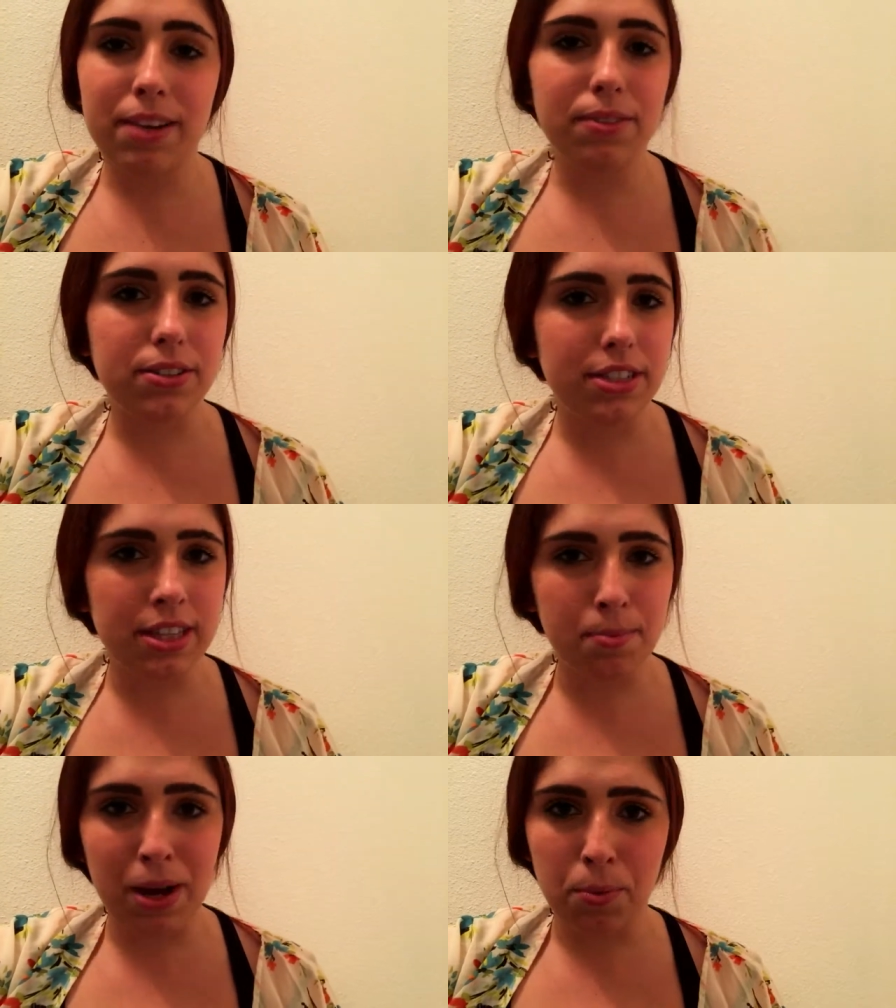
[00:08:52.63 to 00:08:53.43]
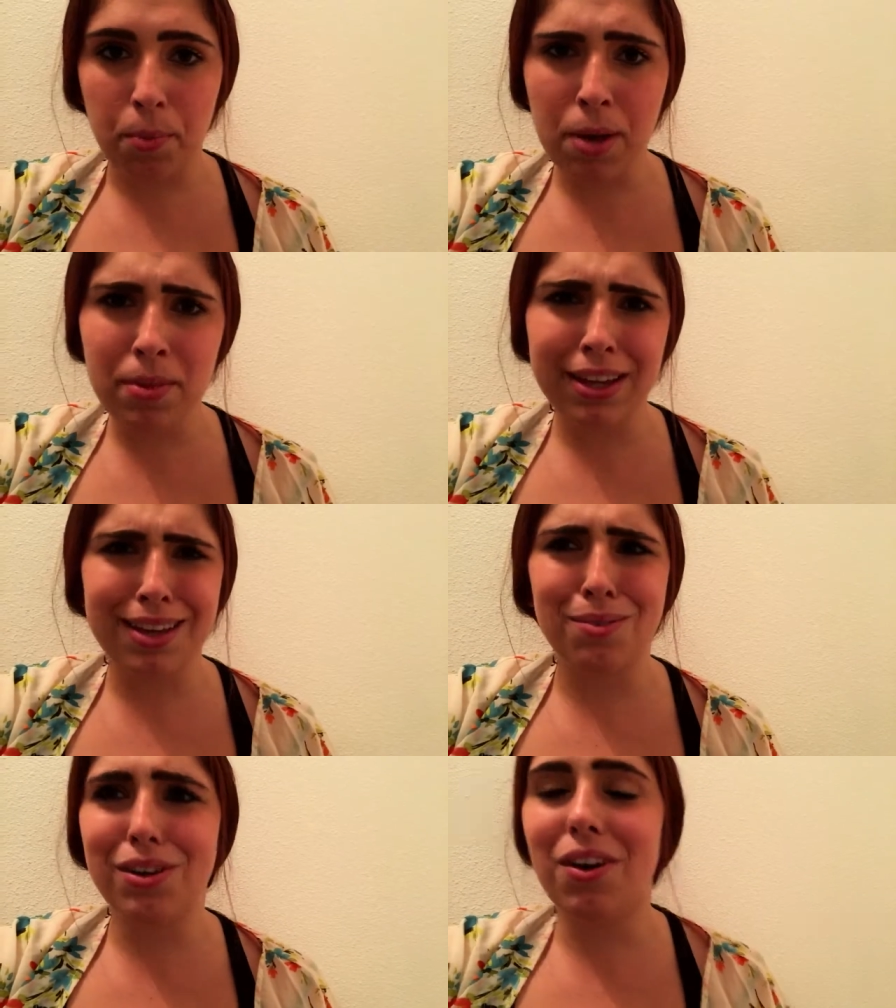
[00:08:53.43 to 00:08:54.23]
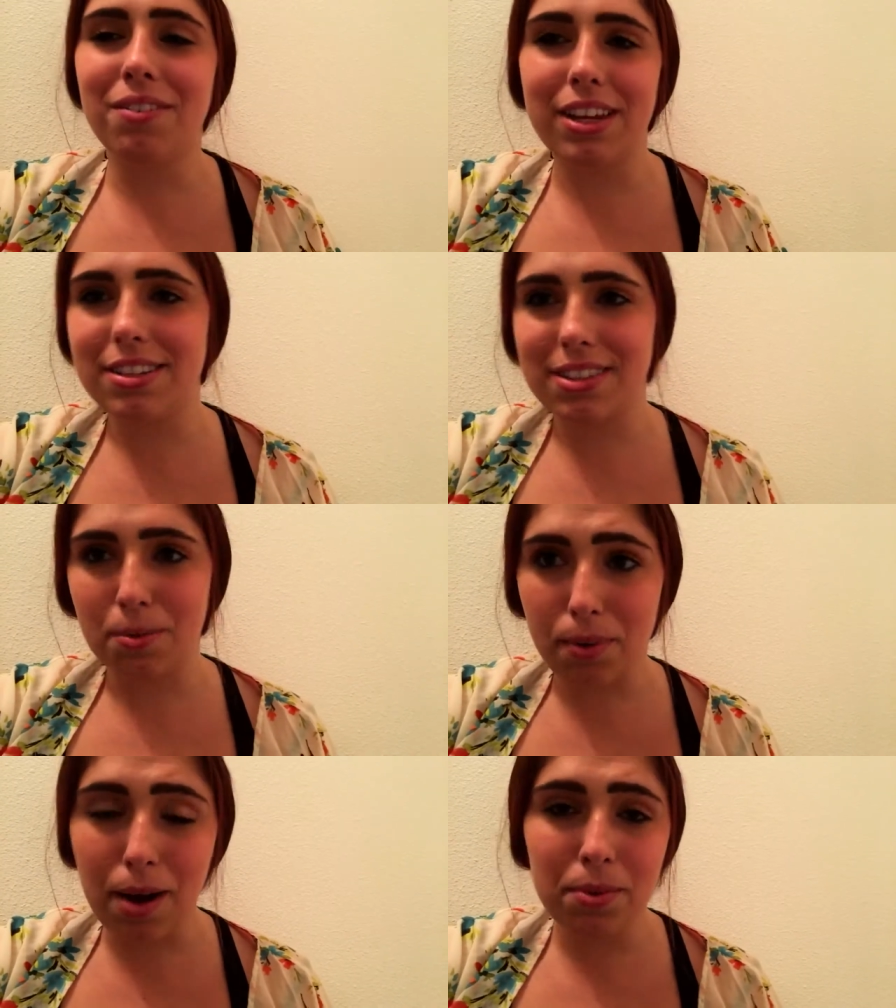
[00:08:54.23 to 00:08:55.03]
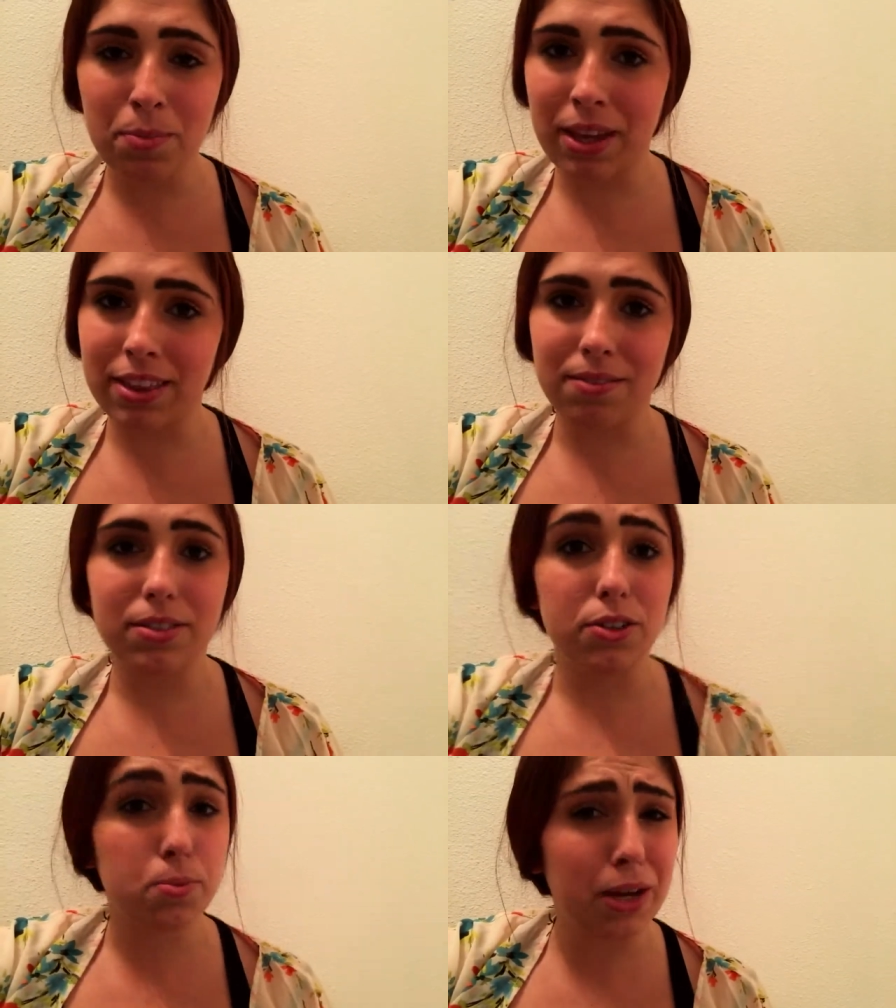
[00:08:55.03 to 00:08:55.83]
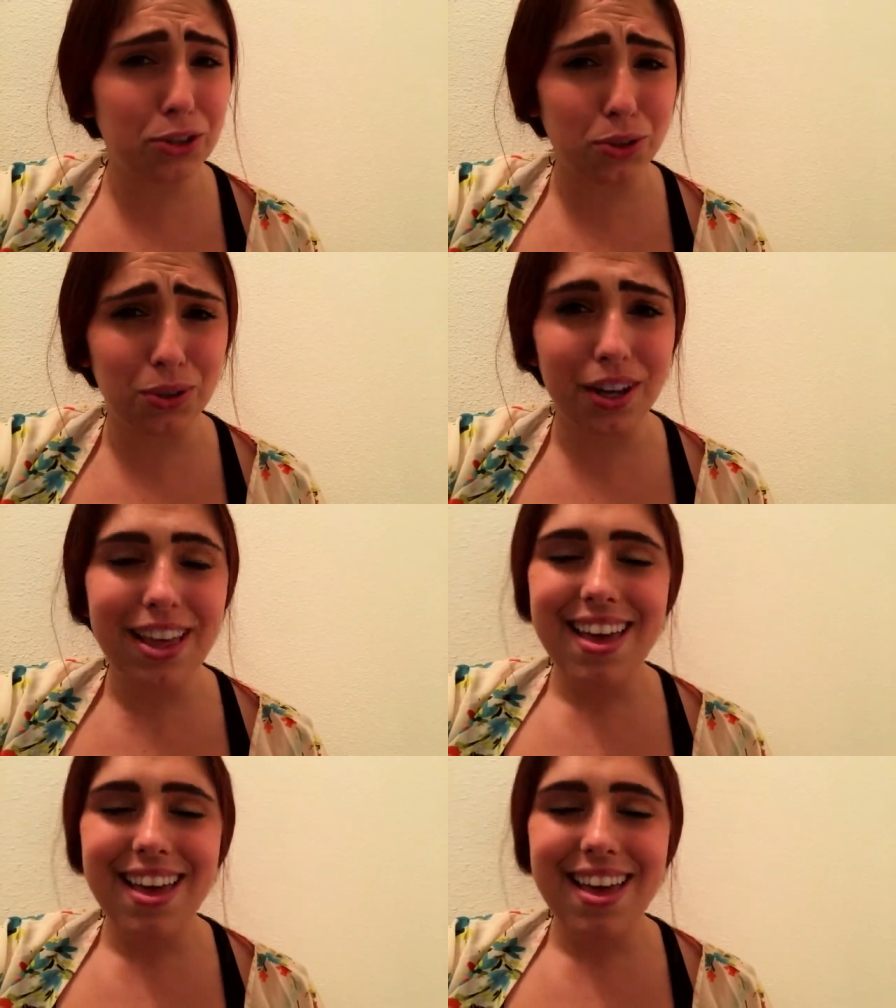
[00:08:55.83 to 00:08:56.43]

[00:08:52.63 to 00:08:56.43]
If you see them out in public, it would obviously probably make them feel special